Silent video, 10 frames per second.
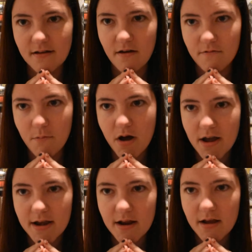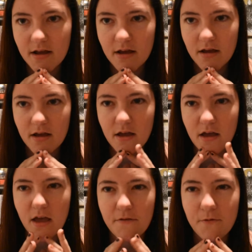of mine.
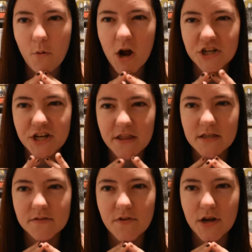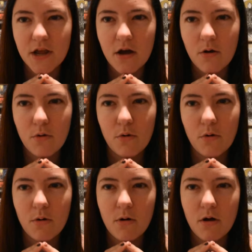If you're watching this video,
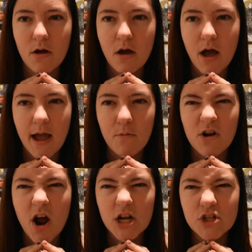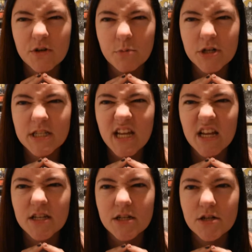I
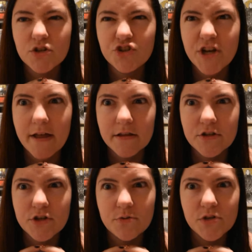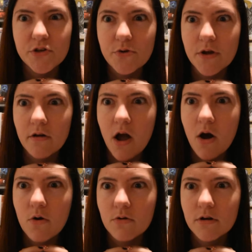100% challenge you to do your
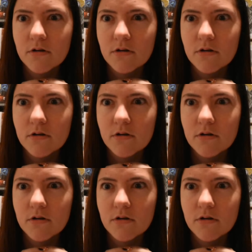own.